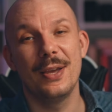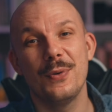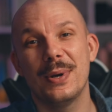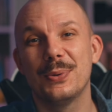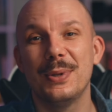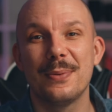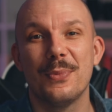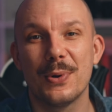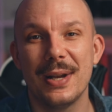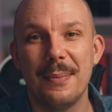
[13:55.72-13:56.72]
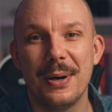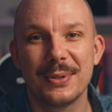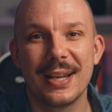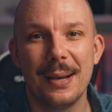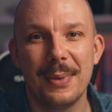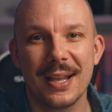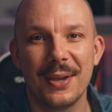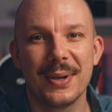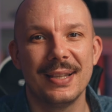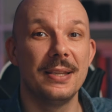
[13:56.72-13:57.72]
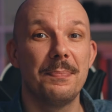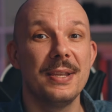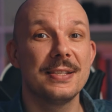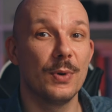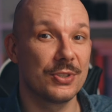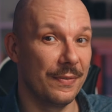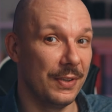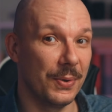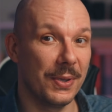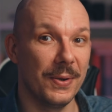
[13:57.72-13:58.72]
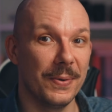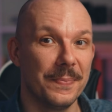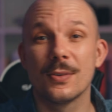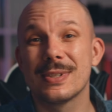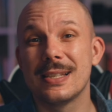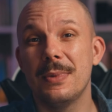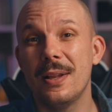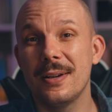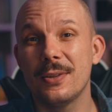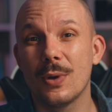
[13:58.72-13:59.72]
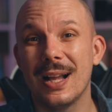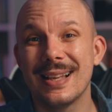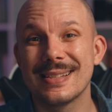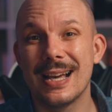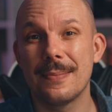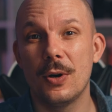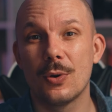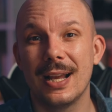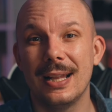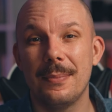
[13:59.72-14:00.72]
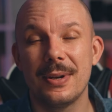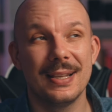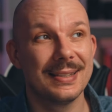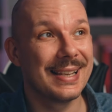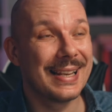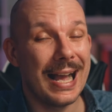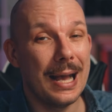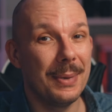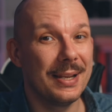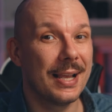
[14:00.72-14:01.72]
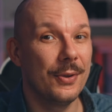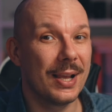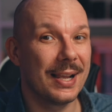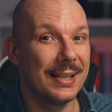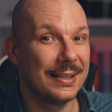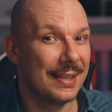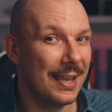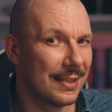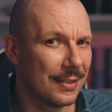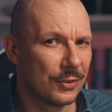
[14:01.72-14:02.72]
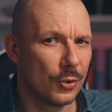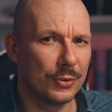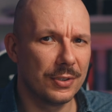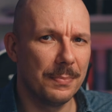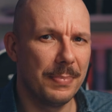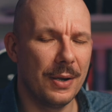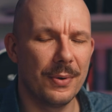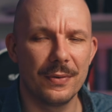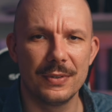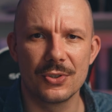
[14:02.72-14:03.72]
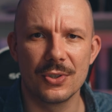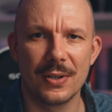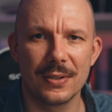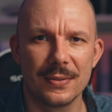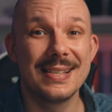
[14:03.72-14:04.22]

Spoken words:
If you want to learn more about Graha Malika Yoga, then please watch the video here. So similarly to Kala Sarpa or Kalamrita, the Graha Malika Yoga can take the total power of the chart.